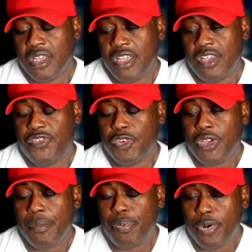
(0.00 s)
If you
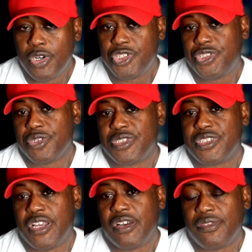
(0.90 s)
can push
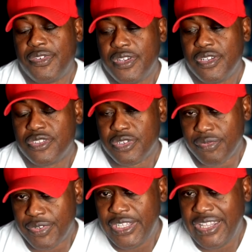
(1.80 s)
yourself to
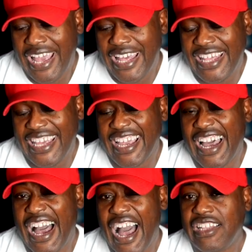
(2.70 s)
read at a
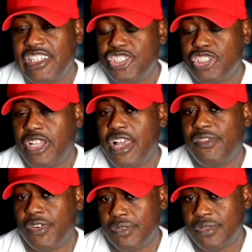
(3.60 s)
college
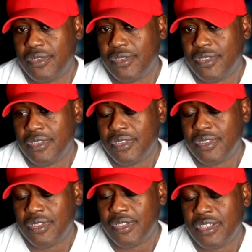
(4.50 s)
level
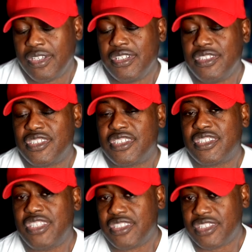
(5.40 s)

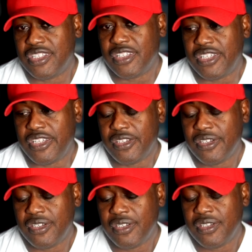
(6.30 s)
consistently,
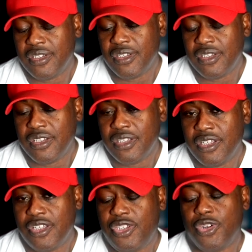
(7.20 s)

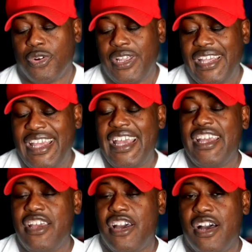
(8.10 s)
your
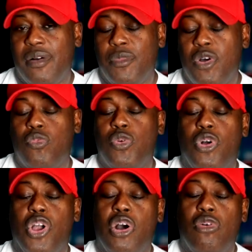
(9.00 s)
income
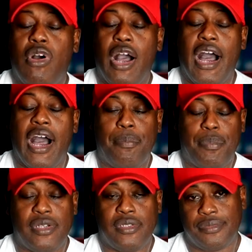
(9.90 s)
will go
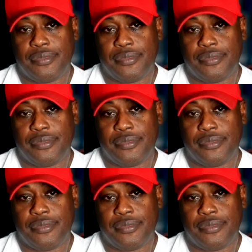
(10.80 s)
up.